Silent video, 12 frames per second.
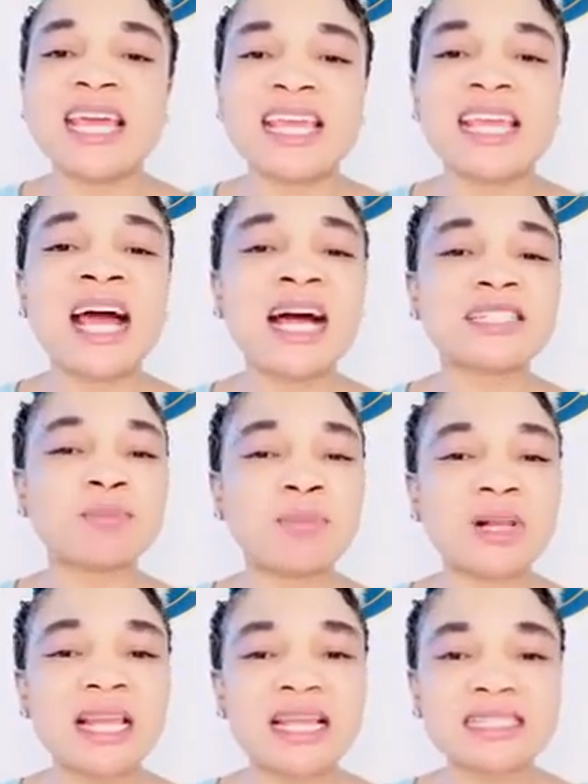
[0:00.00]
He has
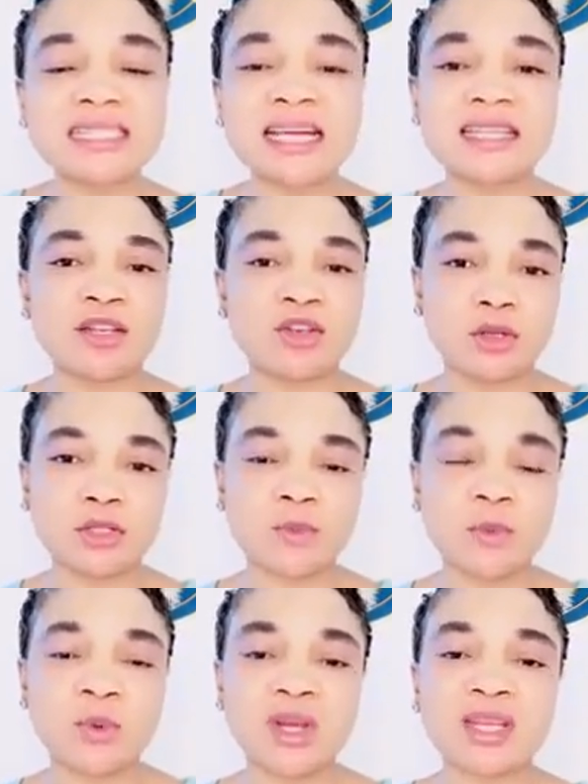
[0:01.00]
placed that in your
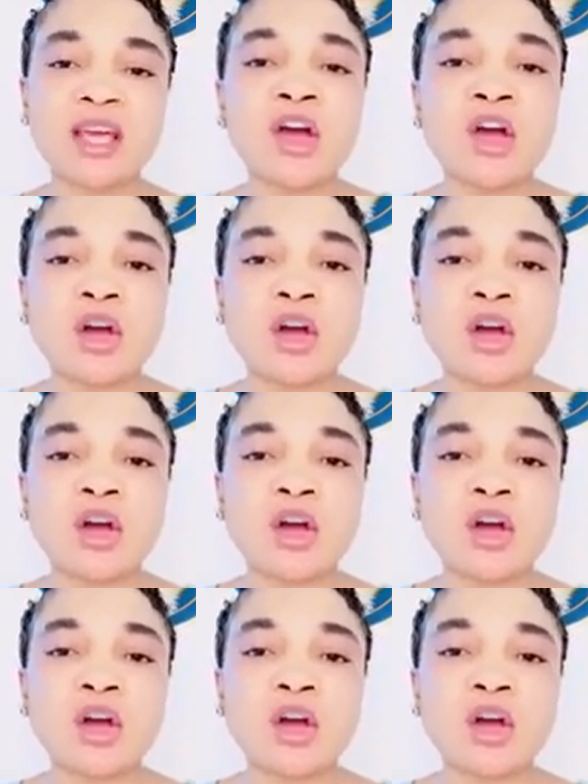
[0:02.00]
spirit.